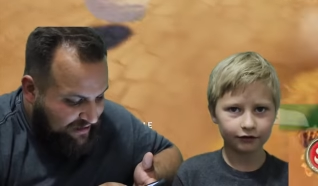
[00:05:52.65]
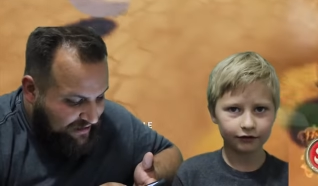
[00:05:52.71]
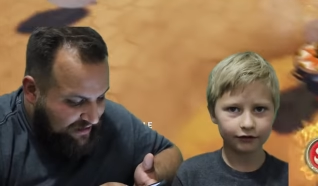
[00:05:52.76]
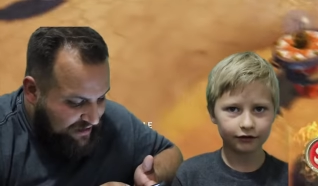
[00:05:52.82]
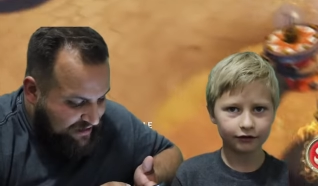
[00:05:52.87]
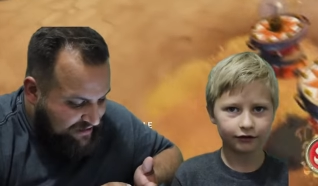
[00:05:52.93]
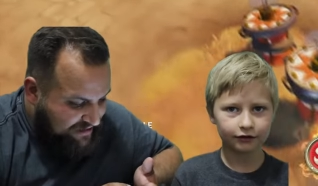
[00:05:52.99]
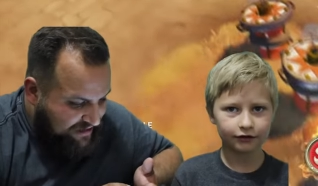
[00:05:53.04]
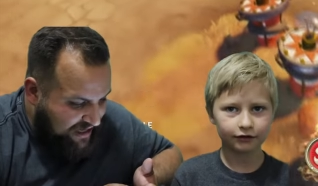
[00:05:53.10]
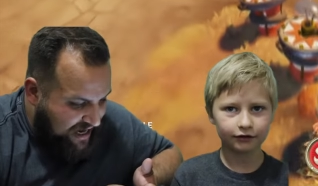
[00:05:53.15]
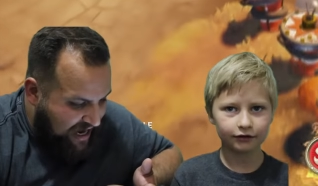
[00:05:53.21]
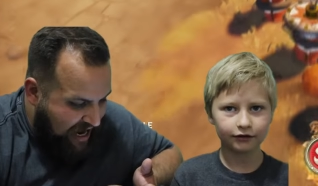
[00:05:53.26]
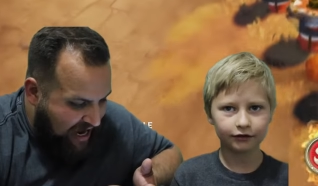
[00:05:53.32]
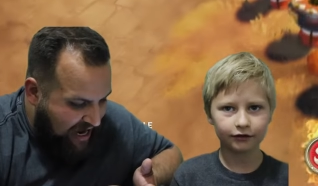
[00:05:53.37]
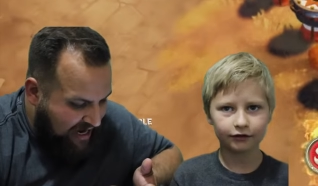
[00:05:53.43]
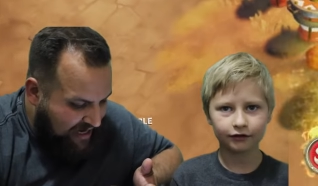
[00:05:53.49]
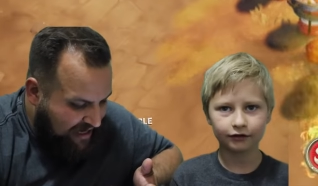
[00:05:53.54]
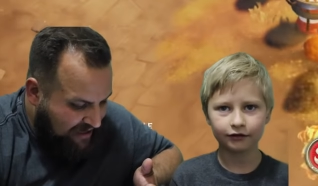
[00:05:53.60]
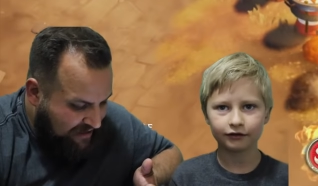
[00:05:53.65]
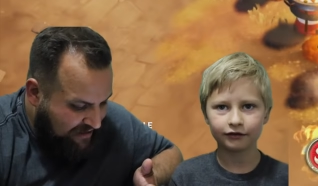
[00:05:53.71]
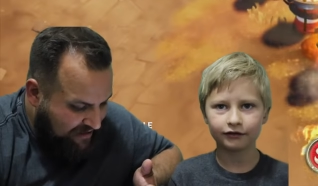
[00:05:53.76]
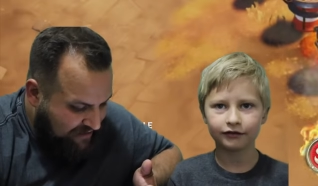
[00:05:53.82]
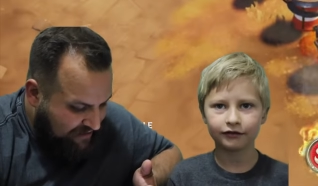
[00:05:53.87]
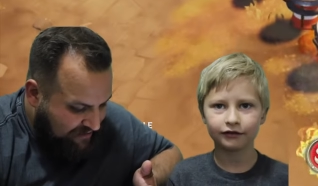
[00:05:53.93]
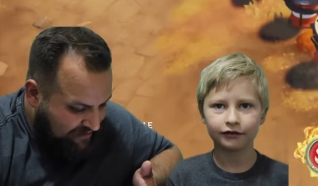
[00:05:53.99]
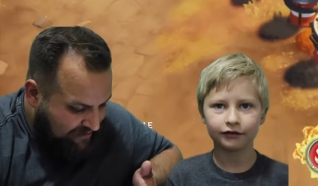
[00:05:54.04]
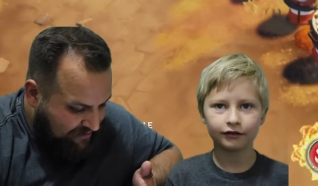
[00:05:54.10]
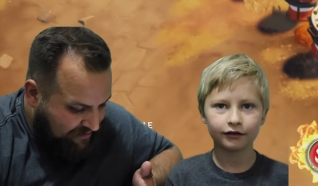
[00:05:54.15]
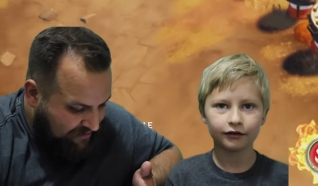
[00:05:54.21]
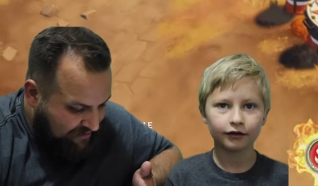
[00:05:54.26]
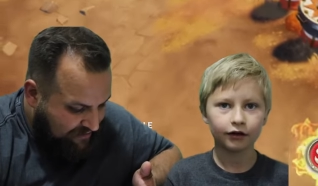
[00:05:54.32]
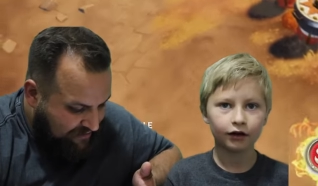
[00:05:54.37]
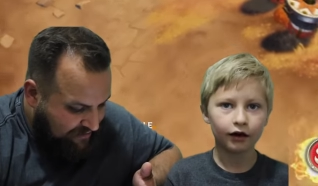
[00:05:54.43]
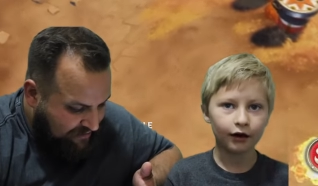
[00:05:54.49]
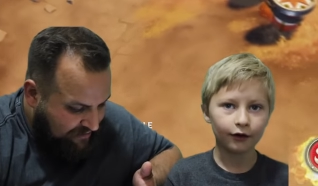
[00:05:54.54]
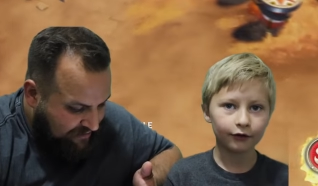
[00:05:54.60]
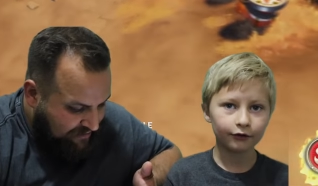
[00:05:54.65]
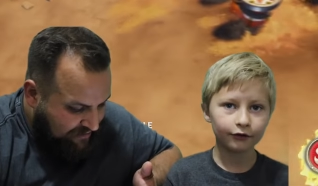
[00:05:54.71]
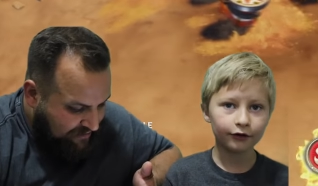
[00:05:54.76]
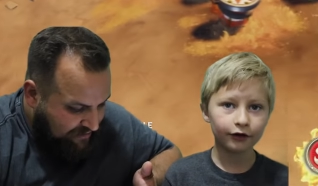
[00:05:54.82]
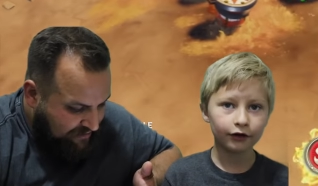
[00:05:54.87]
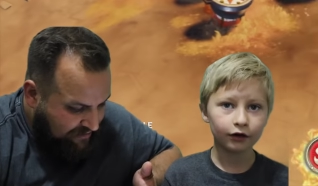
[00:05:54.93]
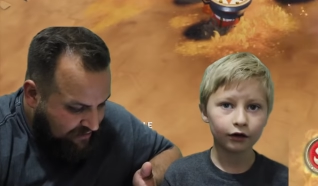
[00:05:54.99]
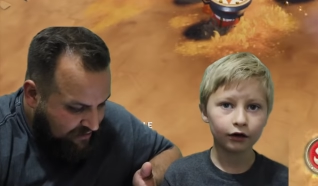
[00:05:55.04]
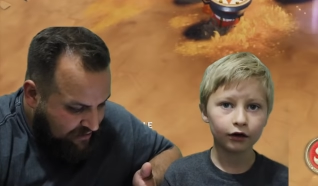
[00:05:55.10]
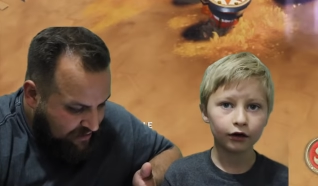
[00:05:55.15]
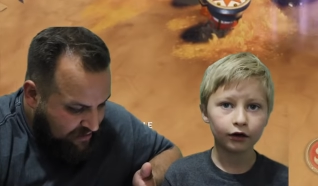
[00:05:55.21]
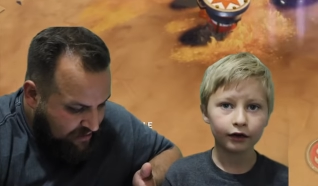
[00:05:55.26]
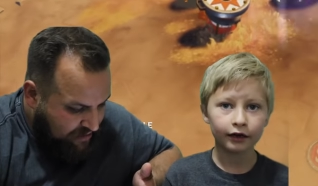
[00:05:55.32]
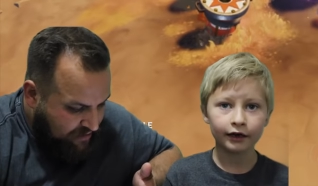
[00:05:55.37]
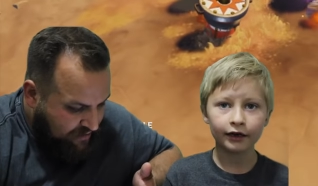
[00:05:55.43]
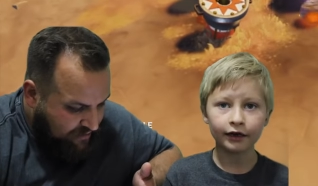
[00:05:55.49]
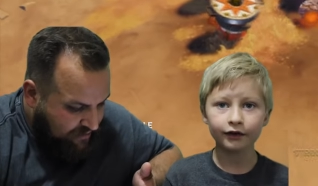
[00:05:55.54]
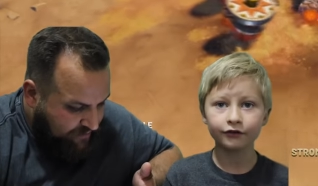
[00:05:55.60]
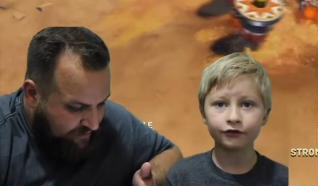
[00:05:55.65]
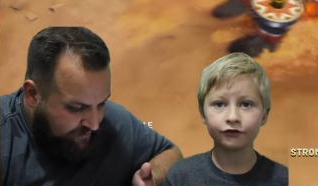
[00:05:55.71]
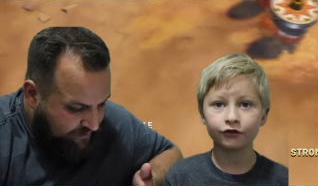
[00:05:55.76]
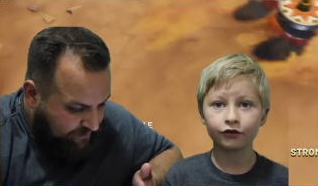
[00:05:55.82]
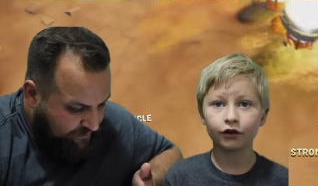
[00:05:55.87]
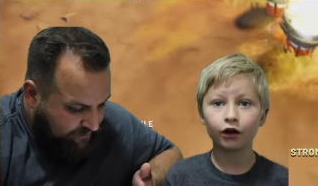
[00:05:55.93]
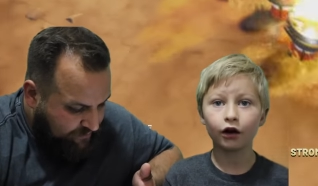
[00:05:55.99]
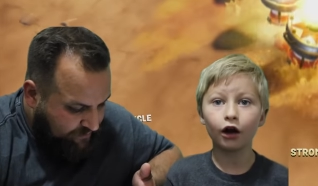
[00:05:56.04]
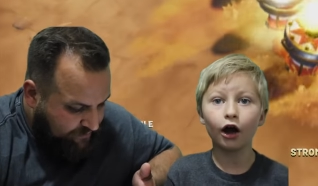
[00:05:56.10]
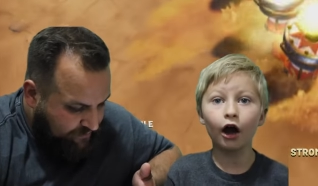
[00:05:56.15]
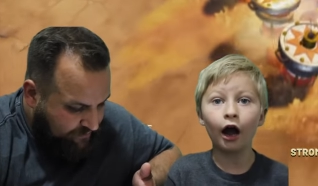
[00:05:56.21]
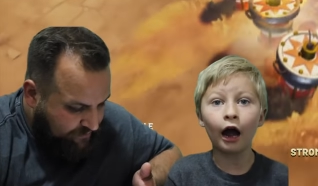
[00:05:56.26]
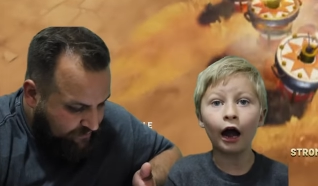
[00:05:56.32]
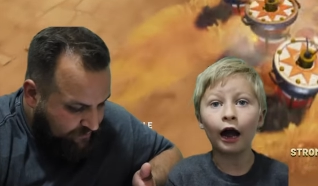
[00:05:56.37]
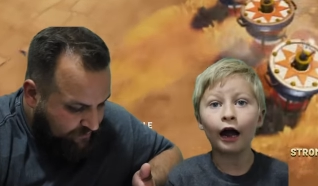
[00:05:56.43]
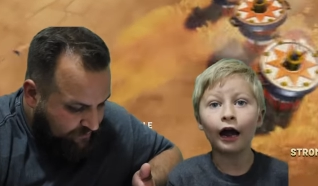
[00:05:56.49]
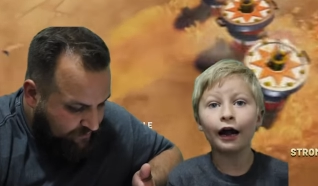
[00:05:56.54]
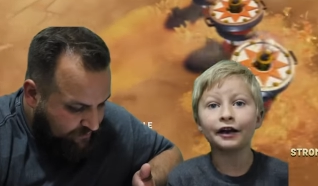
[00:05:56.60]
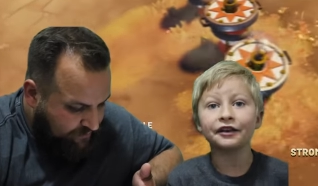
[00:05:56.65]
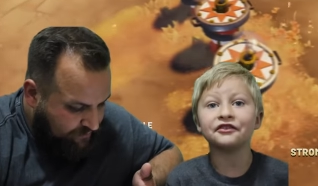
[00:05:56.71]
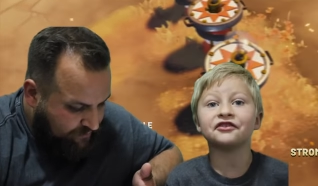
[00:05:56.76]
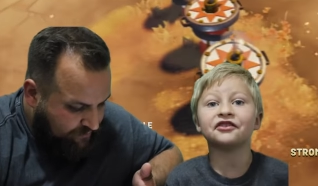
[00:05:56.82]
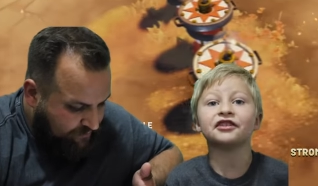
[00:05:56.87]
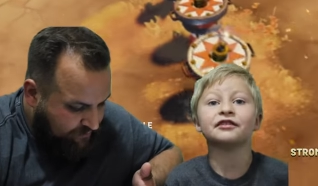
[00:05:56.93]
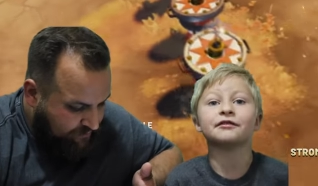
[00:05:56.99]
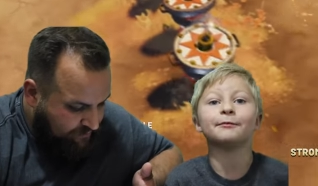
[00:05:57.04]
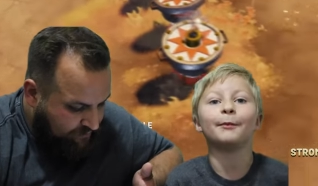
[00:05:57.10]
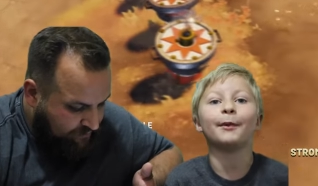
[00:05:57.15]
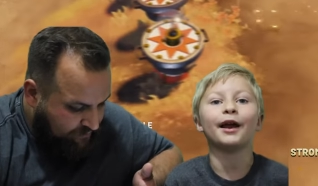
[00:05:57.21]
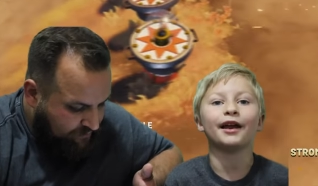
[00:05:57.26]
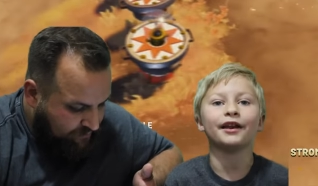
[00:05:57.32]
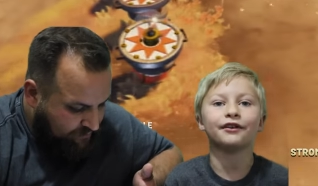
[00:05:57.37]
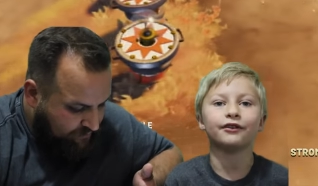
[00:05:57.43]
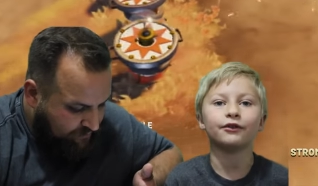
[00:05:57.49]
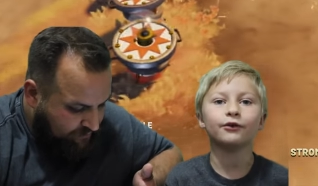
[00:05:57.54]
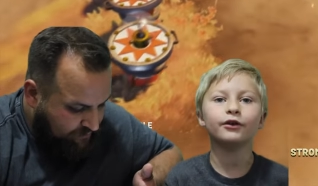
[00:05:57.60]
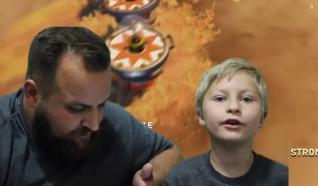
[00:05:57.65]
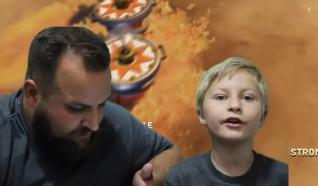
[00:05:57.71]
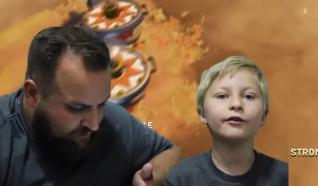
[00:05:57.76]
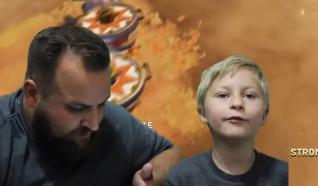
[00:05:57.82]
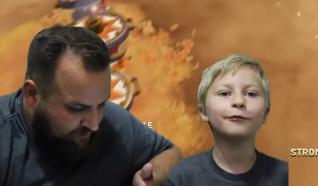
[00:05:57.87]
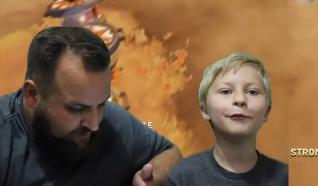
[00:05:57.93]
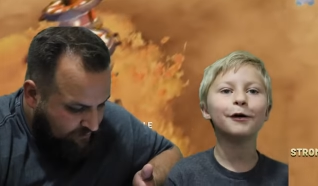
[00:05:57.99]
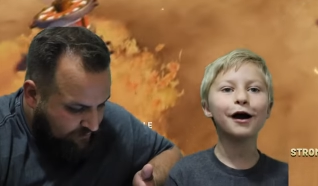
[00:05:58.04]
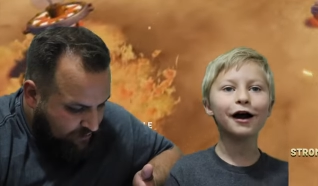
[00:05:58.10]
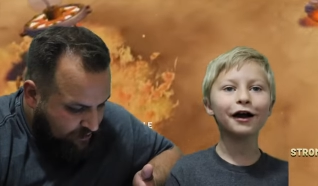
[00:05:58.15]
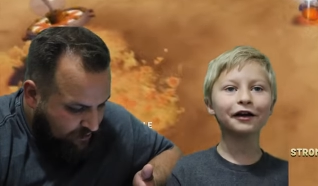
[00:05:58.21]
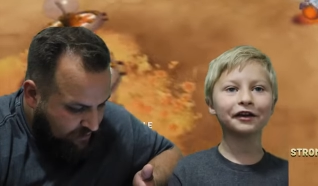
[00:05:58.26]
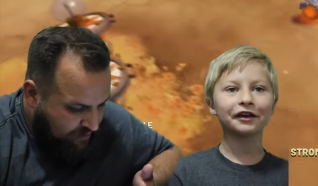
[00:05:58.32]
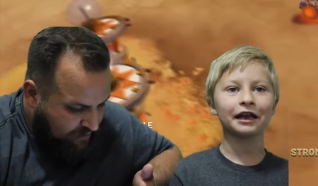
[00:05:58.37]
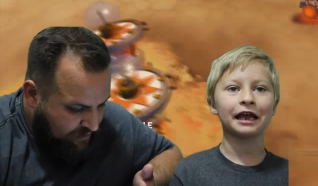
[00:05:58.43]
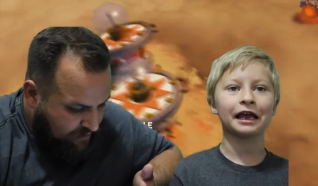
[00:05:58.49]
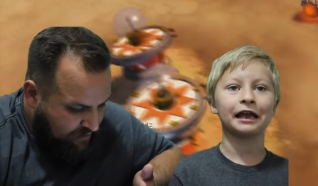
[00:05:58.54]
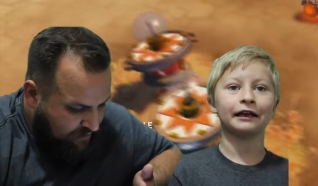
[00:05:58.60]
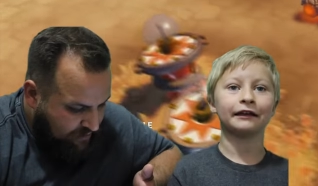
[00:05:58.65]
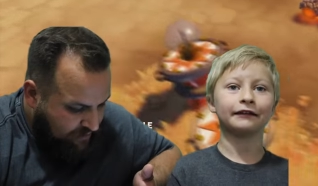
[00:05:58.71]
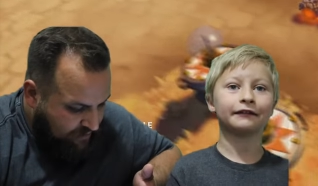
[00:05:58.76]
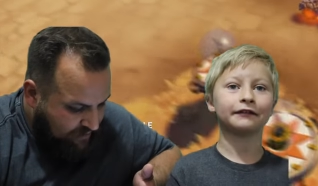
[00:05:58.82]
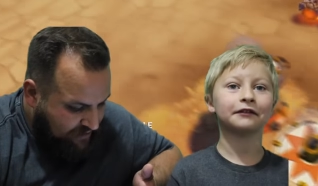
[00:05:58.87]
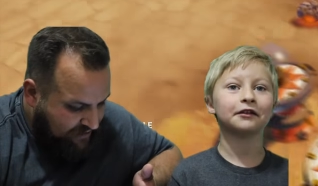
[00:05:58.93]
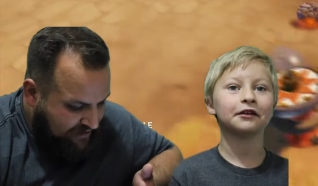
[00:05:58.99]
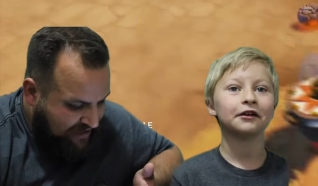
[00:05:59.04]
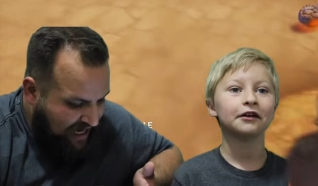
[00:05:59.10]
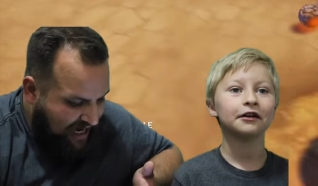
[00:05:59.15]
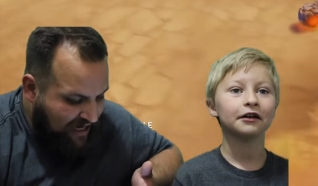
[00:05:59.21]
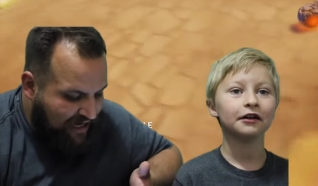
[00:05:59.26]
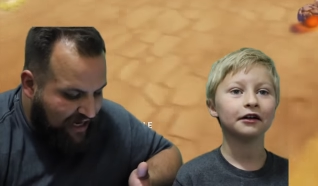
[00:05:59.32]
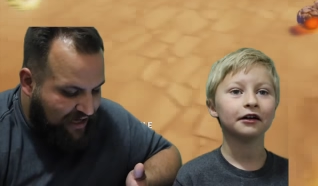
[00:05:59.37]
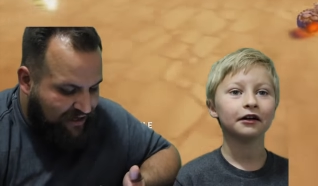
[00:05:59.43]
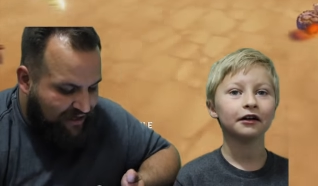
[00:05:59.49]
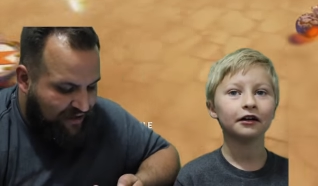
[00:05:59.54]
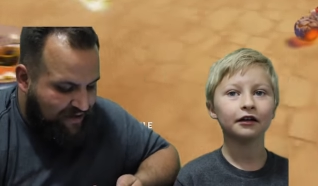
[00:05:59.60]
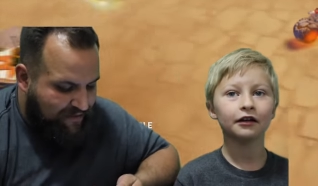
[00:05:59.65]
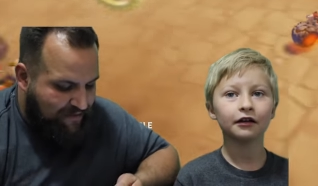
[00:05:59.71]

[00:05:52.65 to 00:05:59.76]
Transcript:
Speaker 1: This guy.
Speaker 2: Under, can I? I just made you humongous.
Speaker 1: Skylander